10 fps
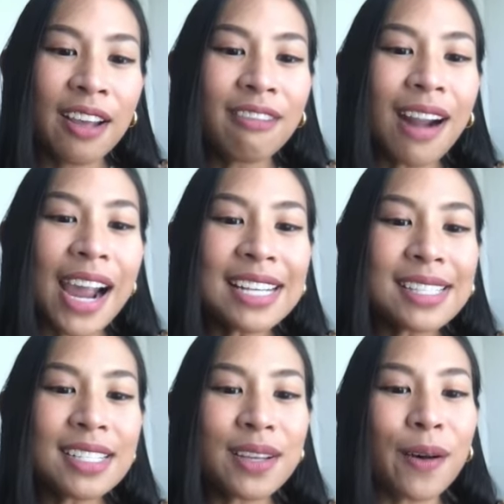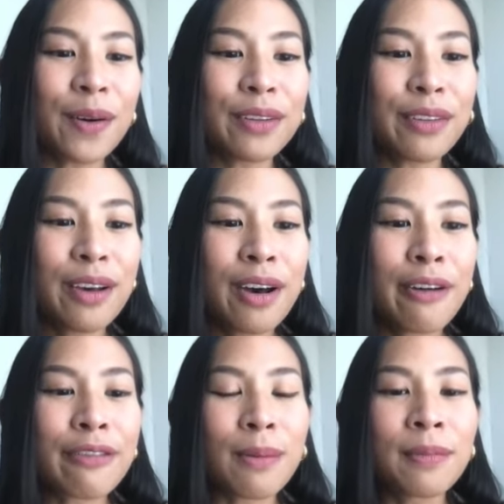Rising tone
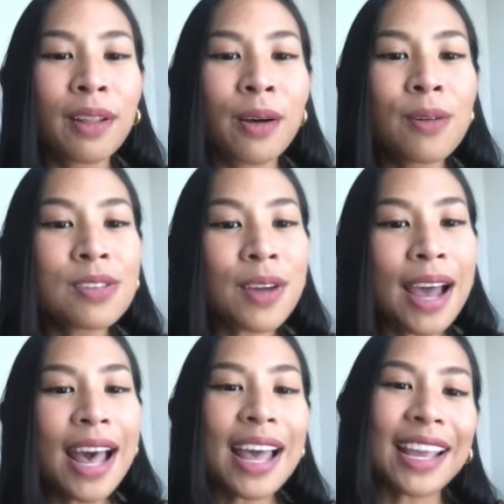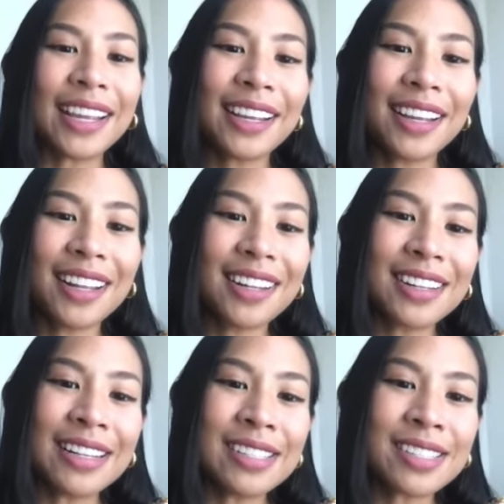from low to high,
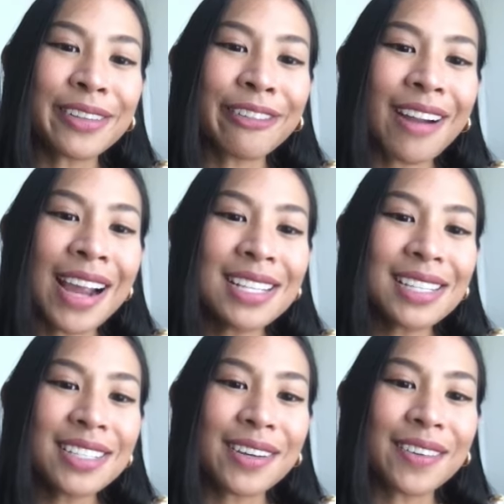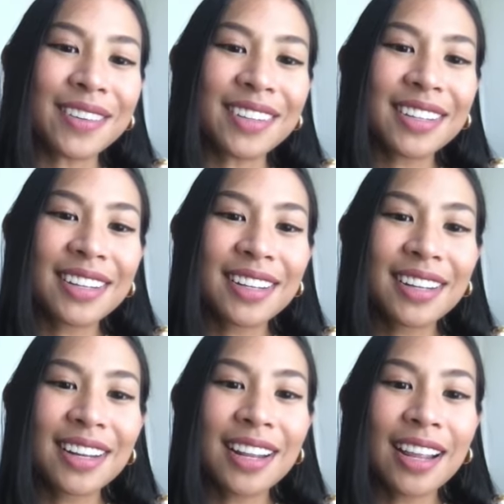this is a rising tone.
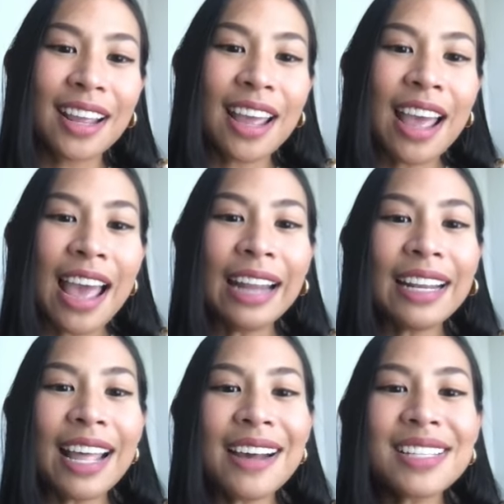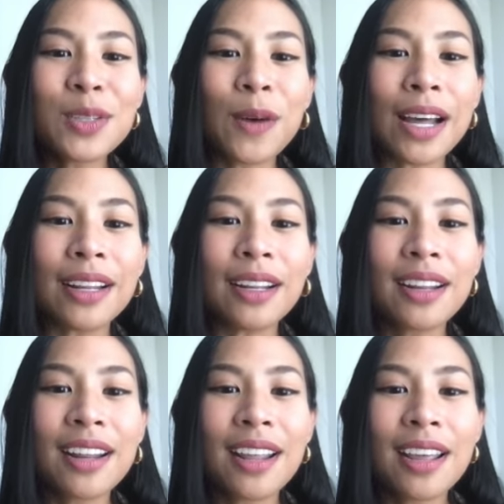And last one,
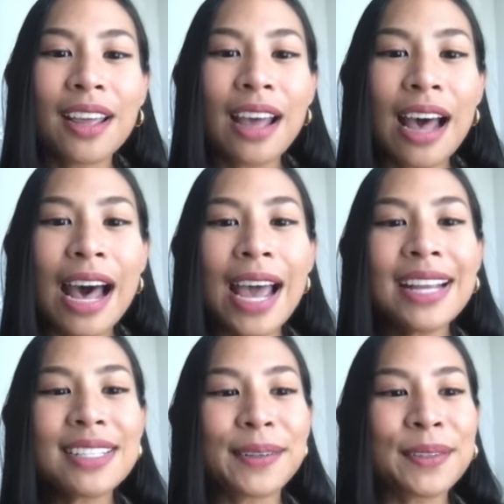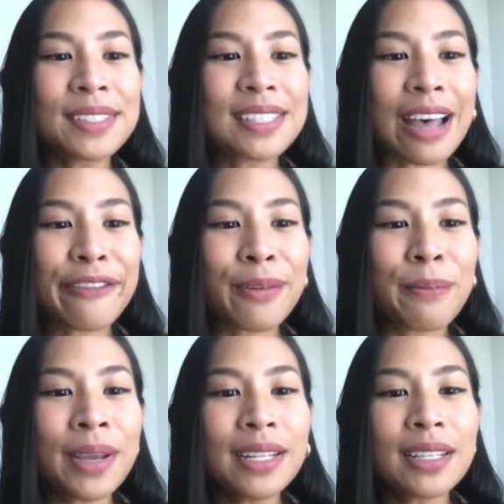high tone start
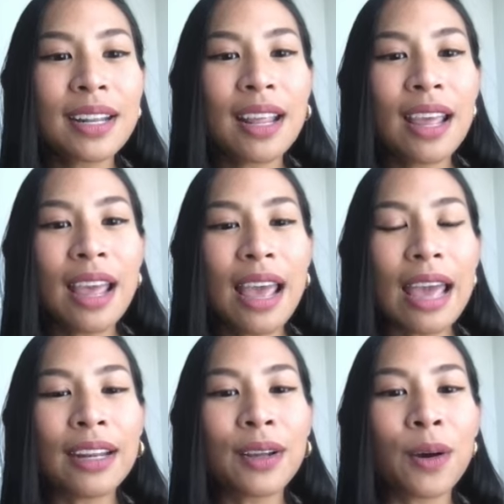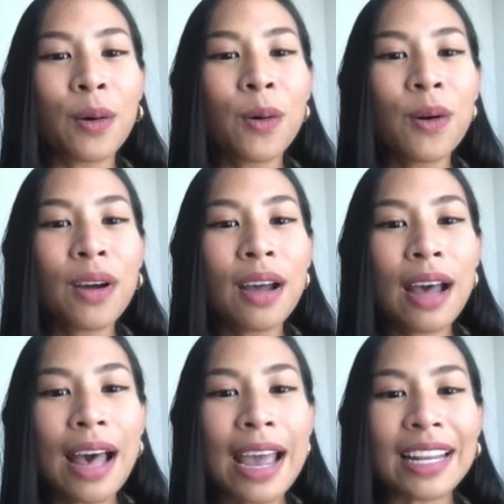from mid and go
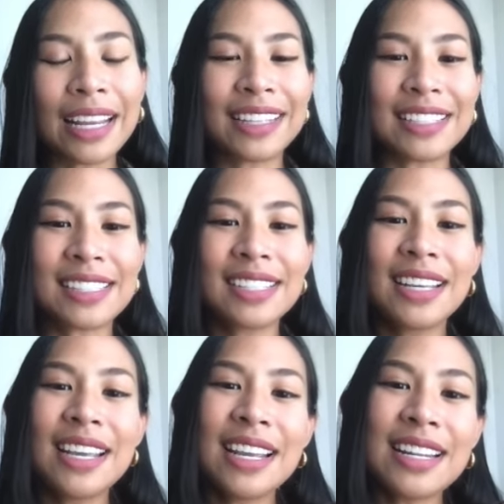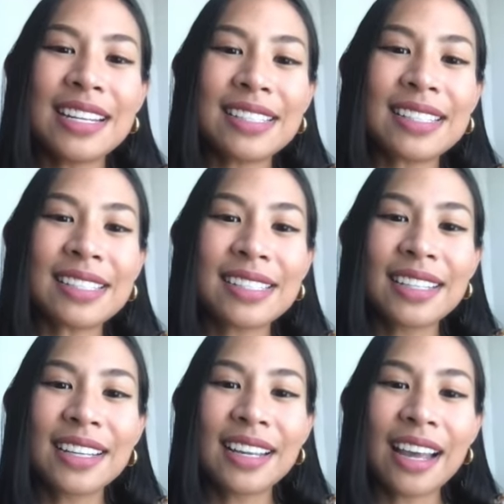high like this. This is
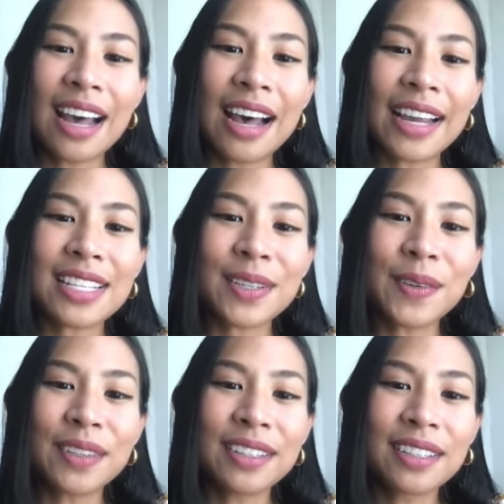high tone.